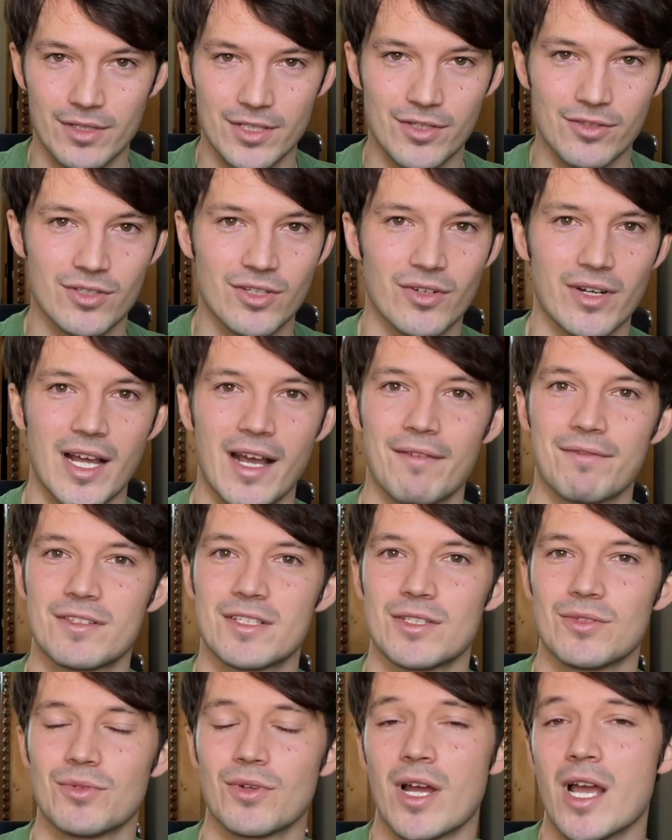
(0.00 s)
You don't have
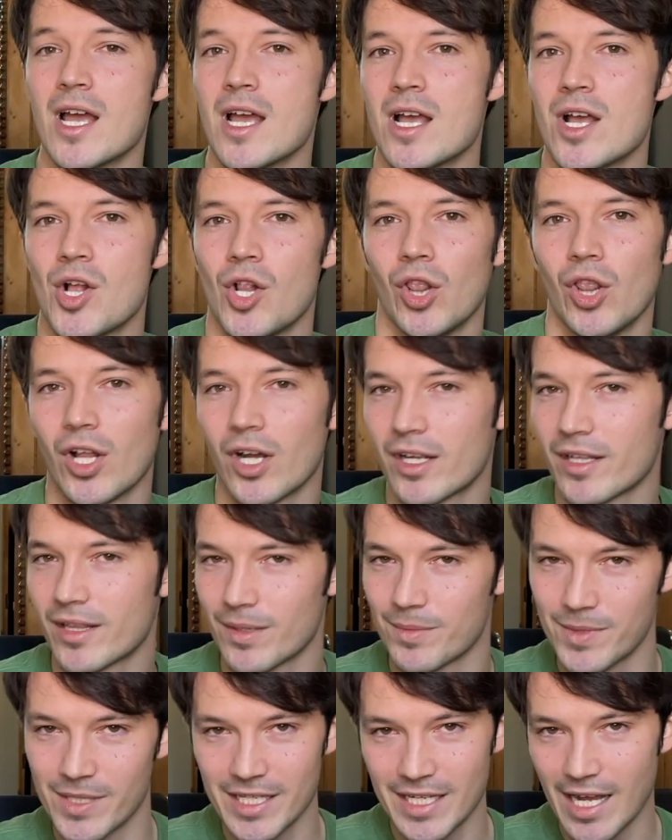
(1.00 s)
to look
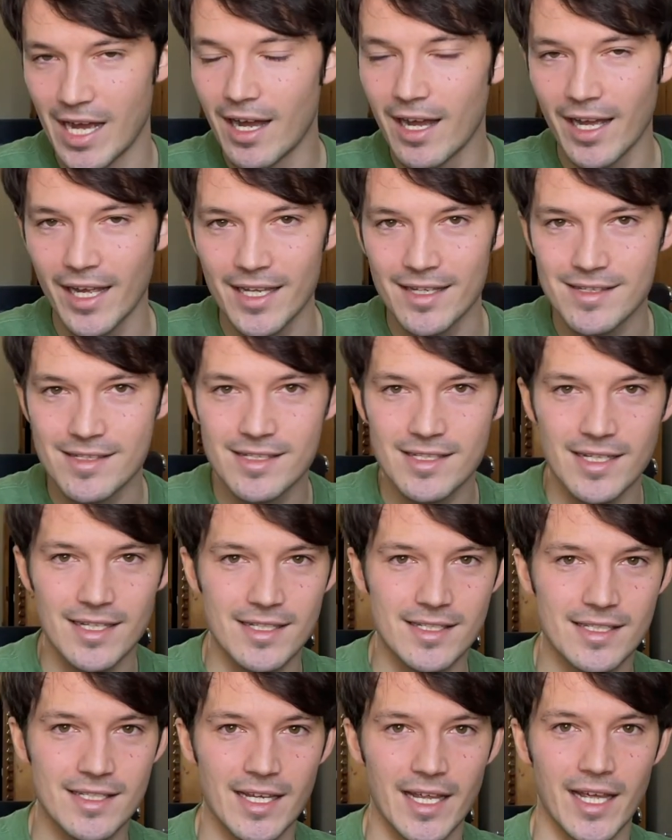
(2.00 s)
them in the eyes
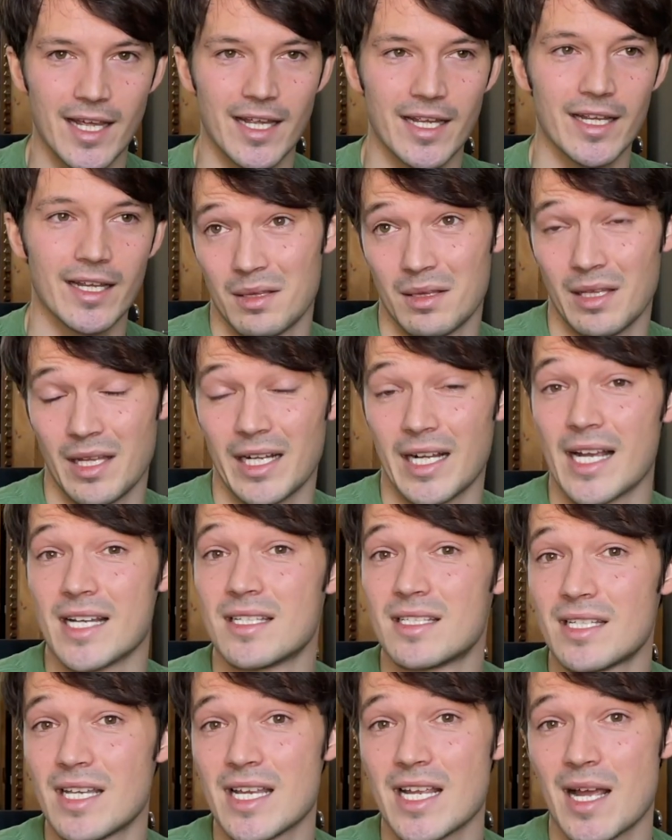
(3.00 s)
and say, like, I
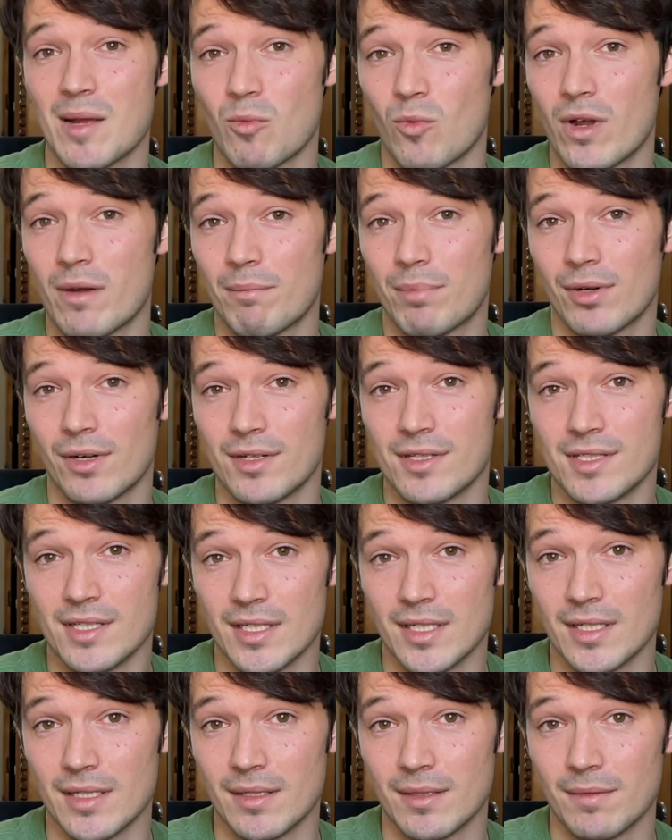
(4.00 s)
say I'm one
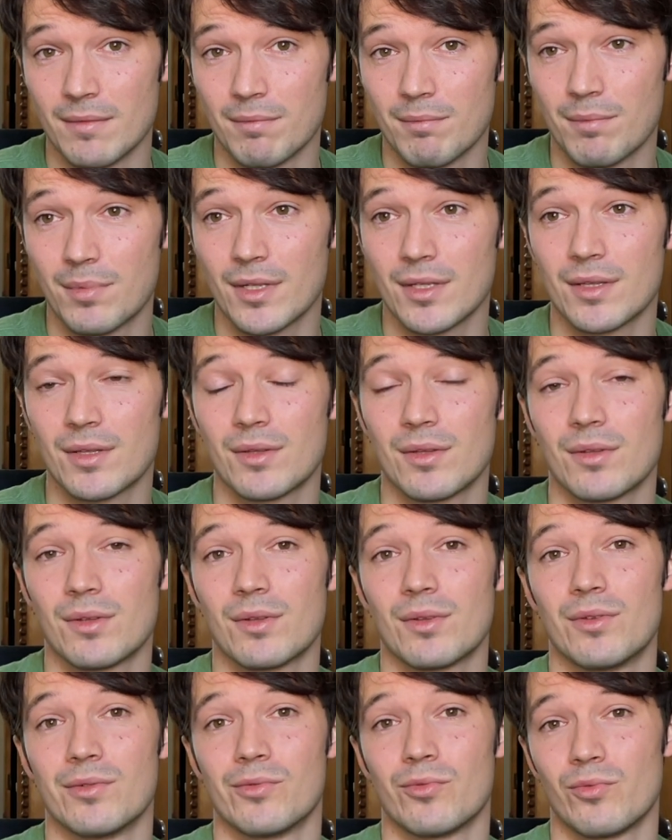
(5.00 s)
person, but
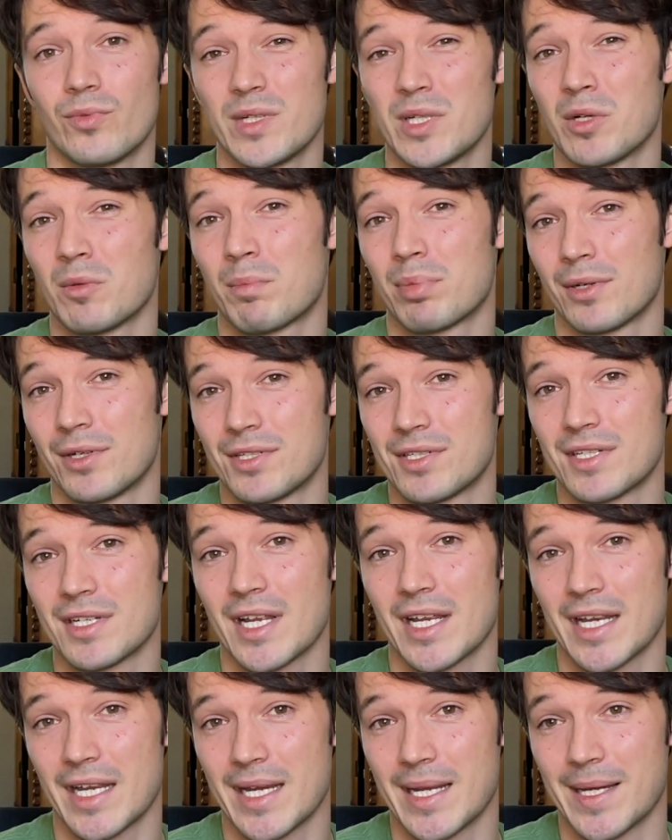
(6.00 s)
the real person
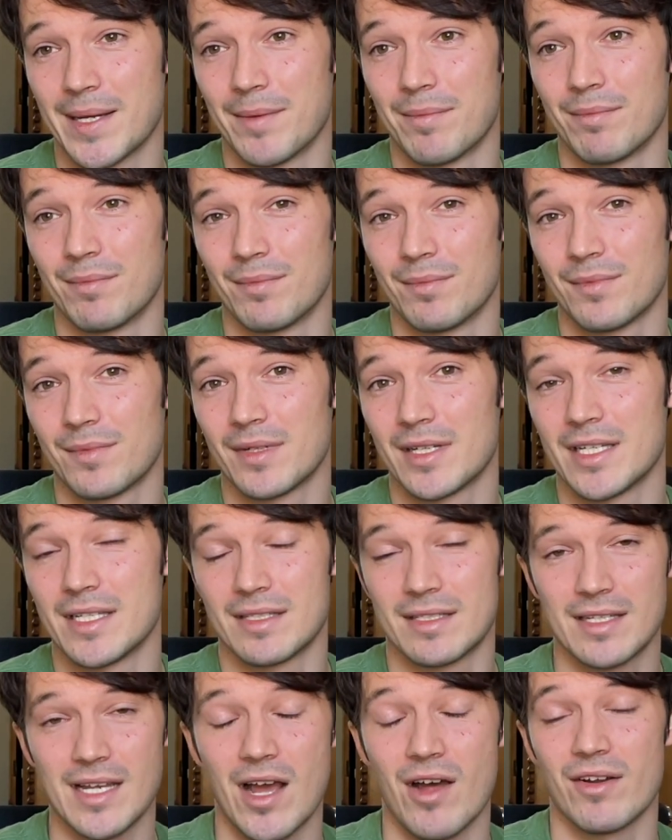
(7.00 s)
I am
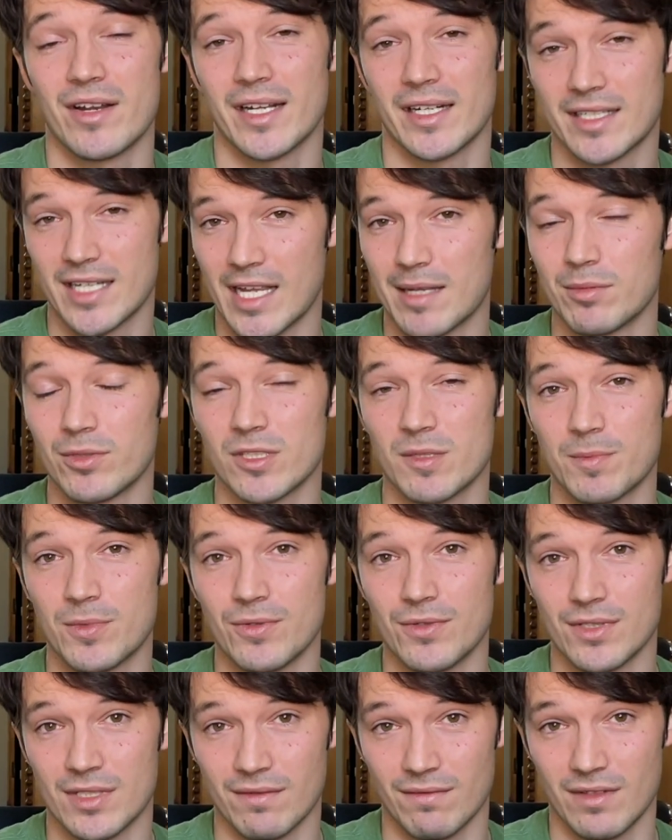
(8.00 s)
is downing
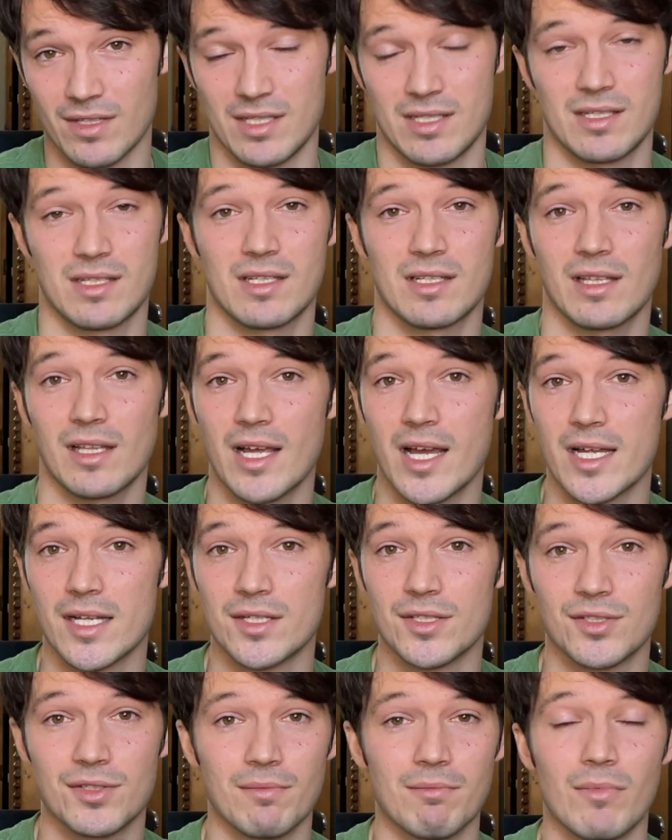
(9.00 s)
tablespoons of this
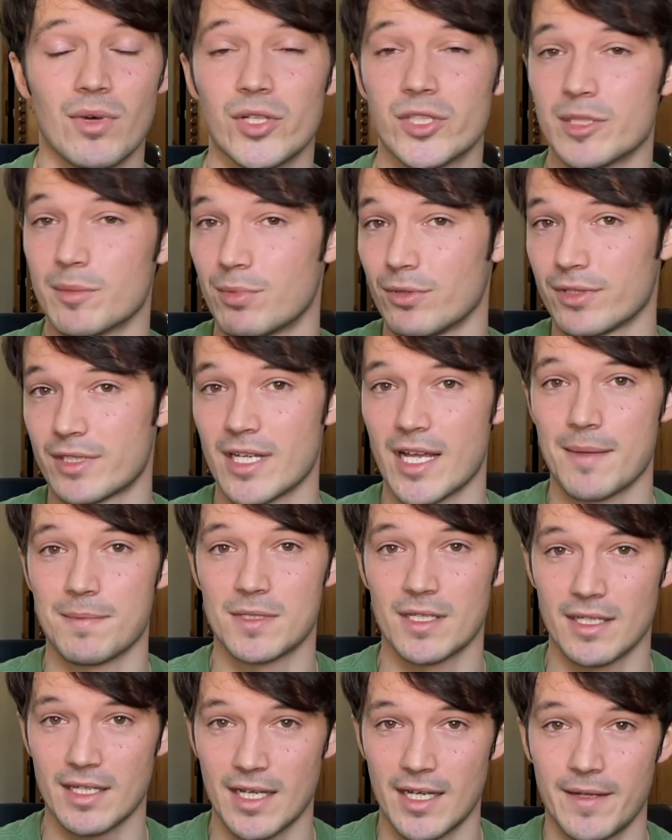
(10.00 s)
sludge multiple times
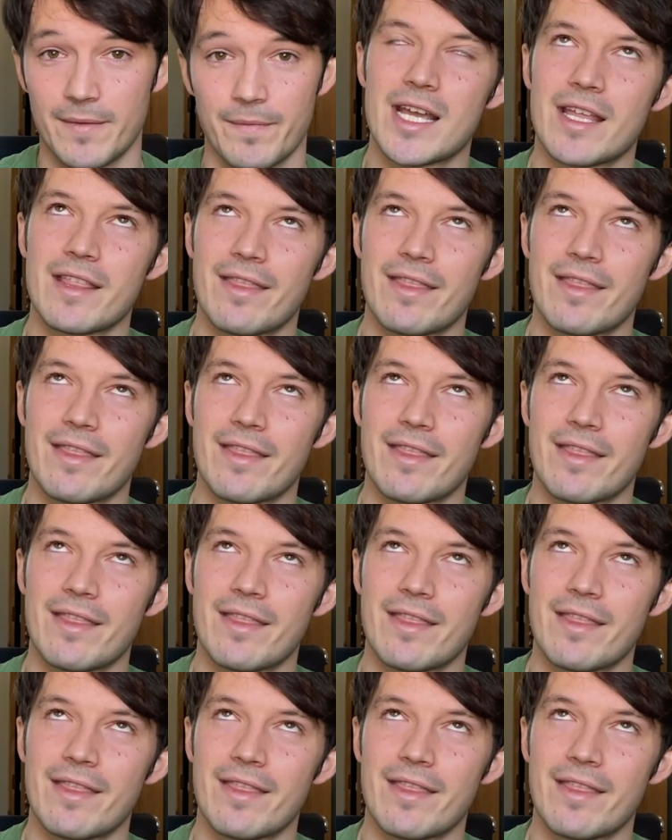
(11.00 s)
a day.